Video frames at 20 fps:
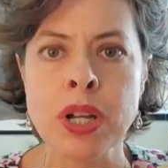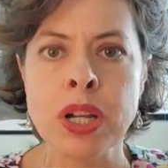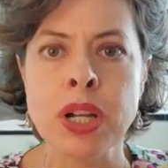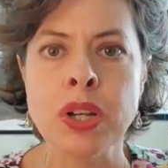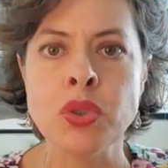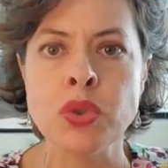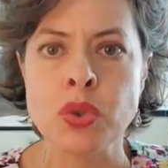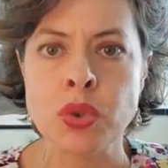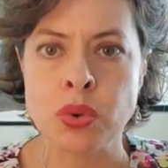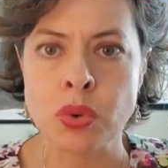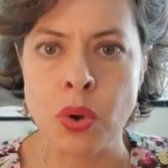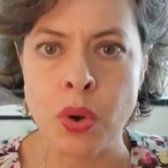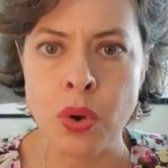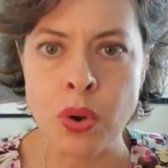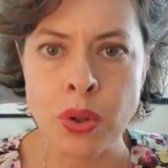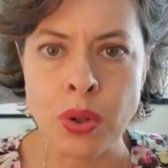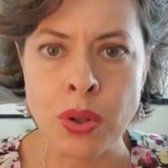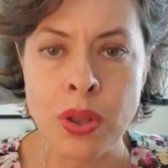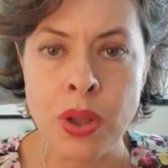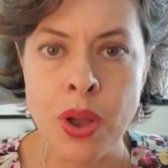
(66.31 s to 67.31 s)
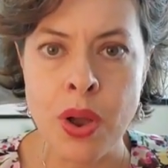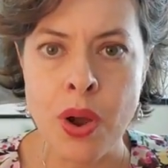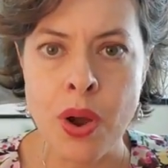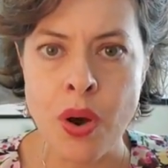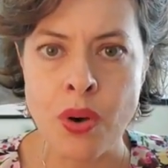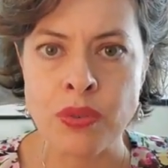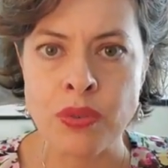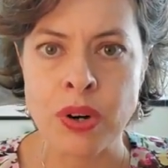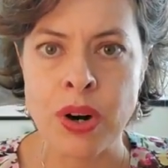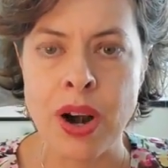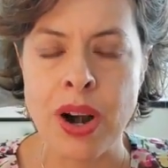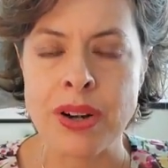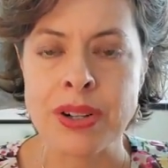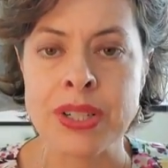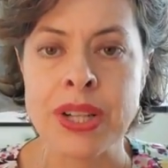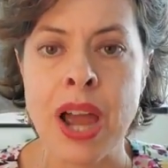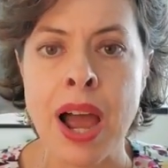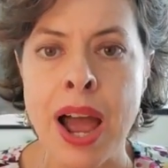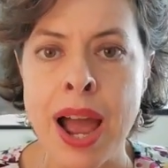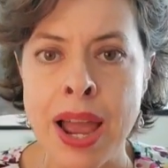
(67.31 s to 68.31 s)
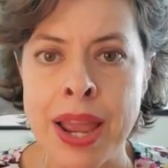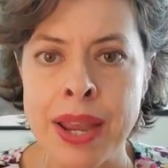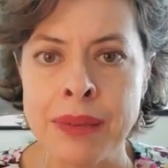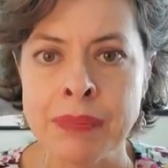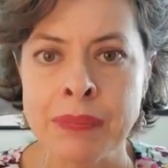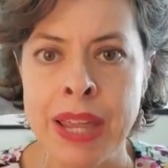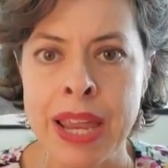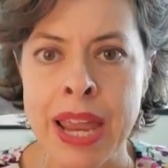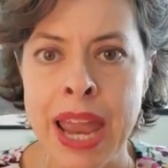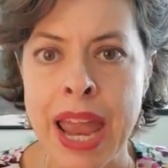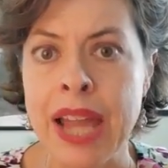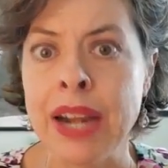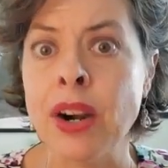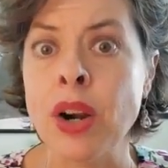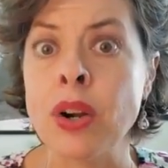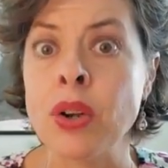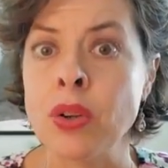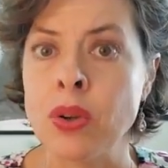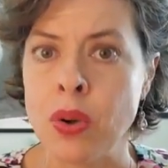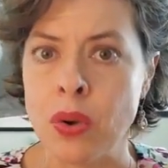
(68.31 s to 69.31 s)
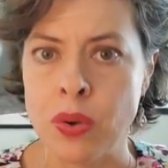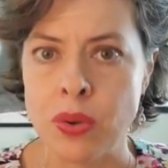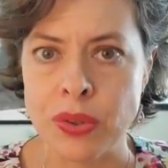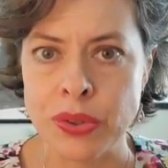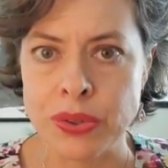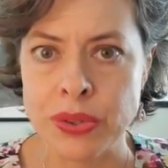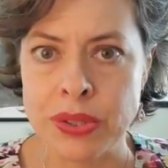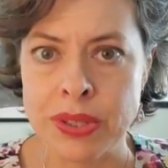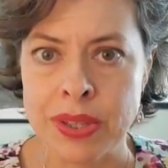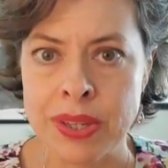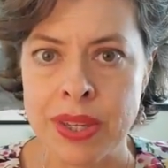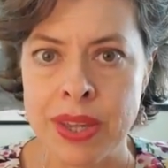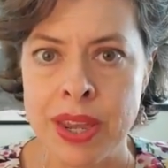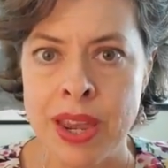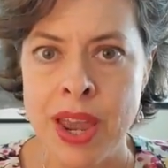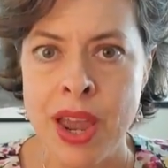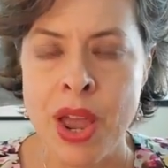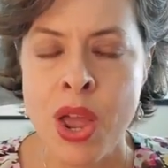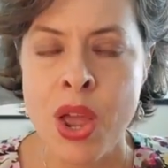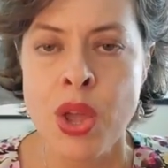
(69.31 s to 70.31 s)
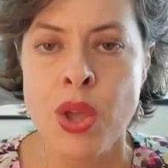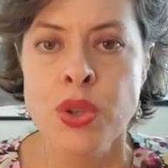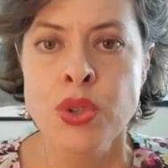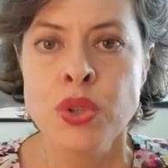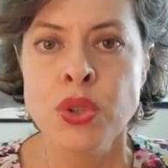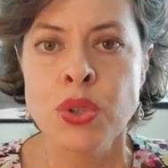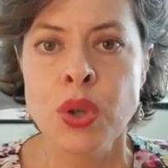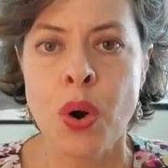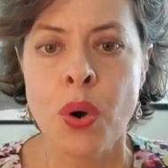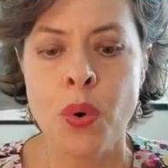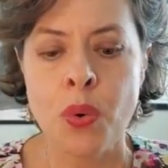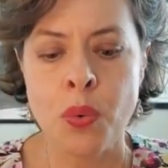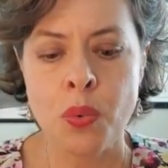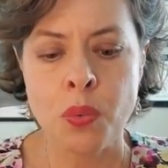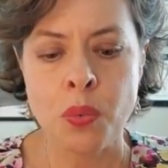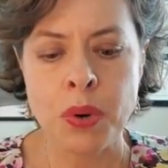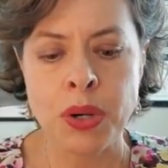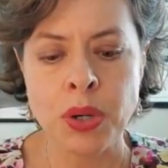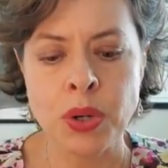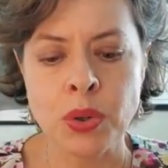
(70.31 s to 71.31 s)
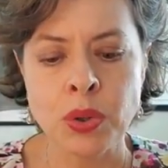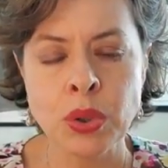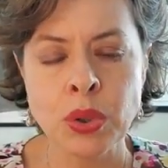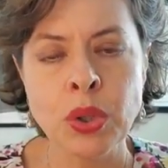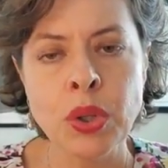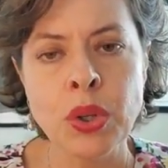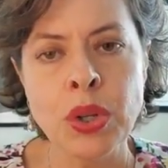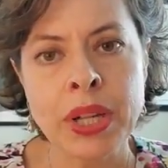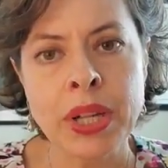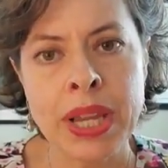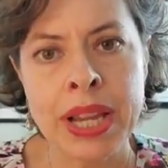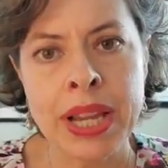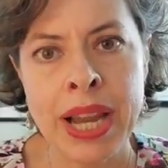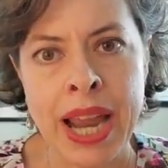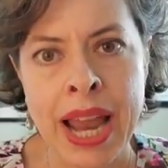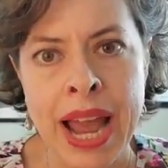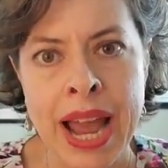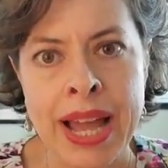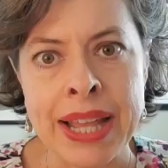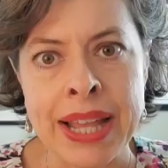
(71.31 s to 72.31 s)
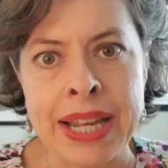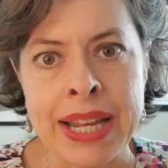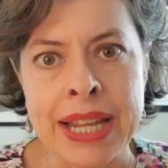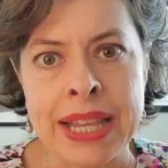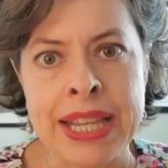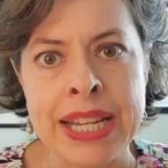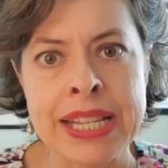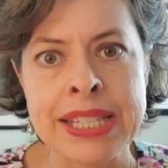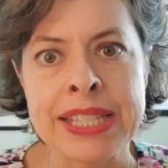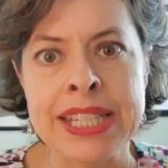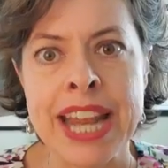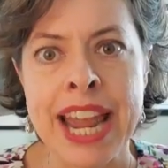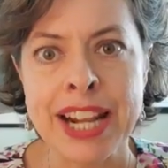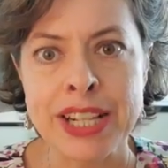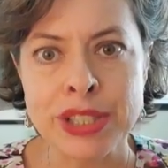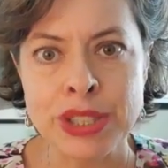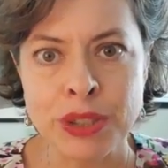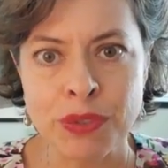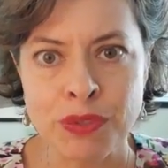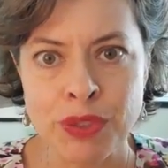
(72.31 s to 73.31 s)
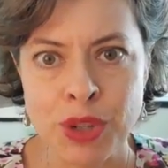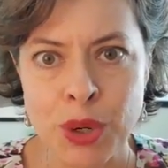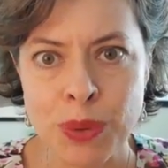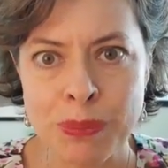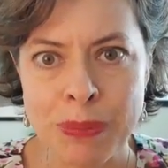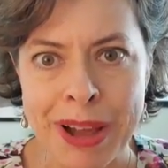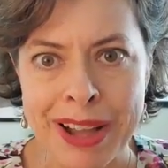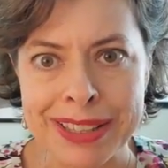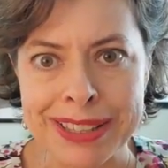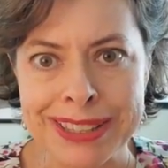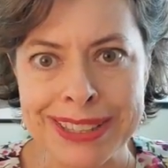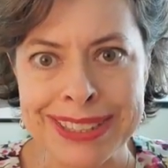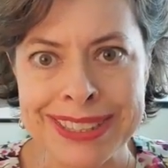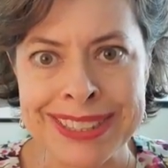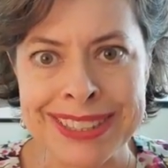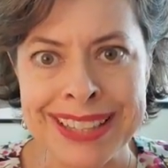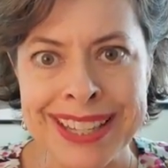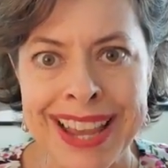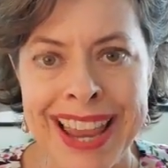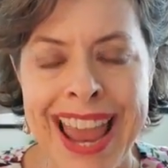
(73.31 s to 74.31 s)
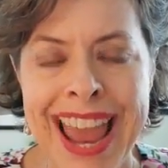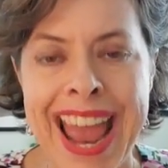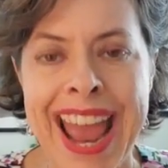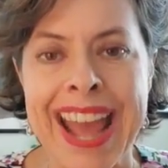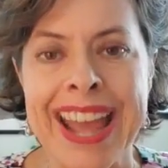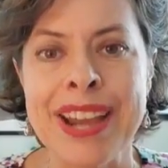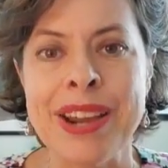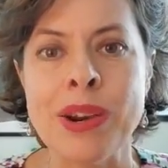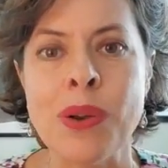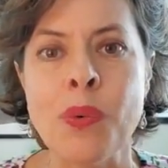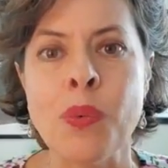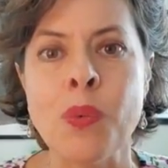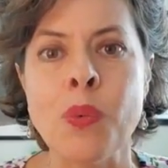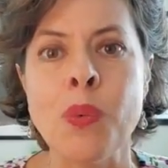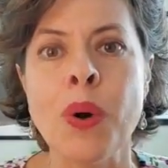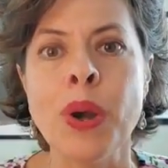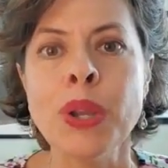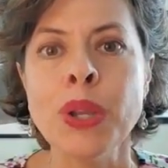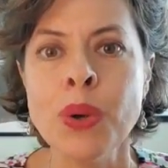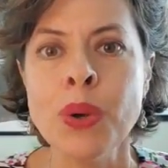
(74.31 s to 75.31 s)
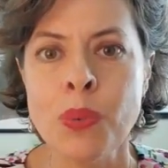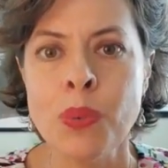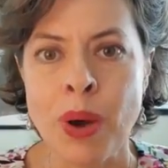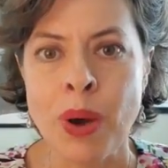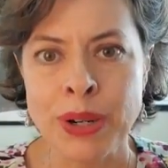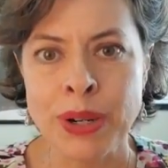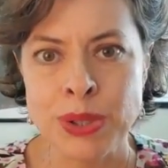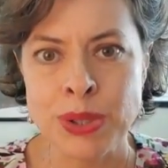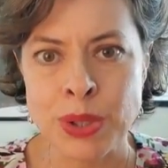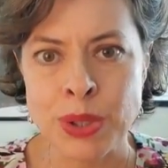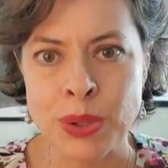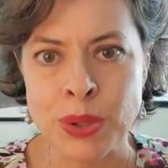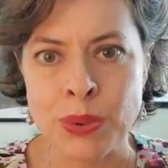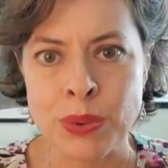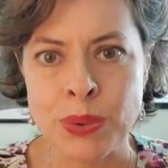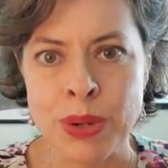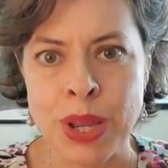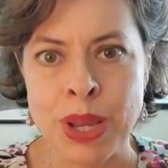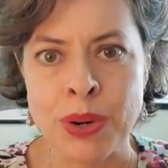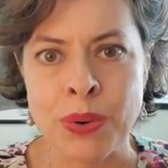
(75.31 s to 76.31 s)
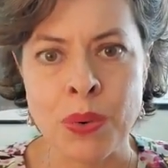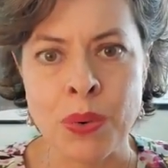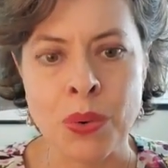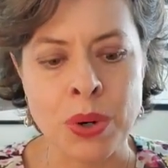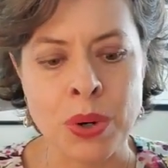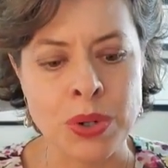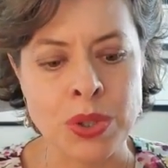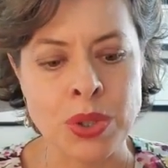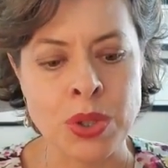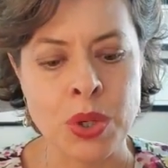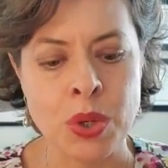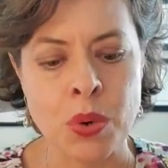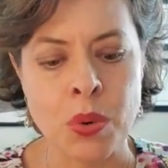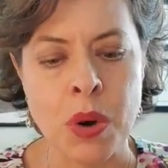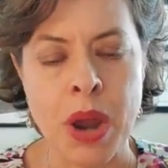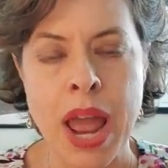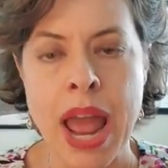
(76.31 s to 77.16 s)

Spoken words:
control over our time and our goals. So when you're looking at these next few months and what you want to do in order to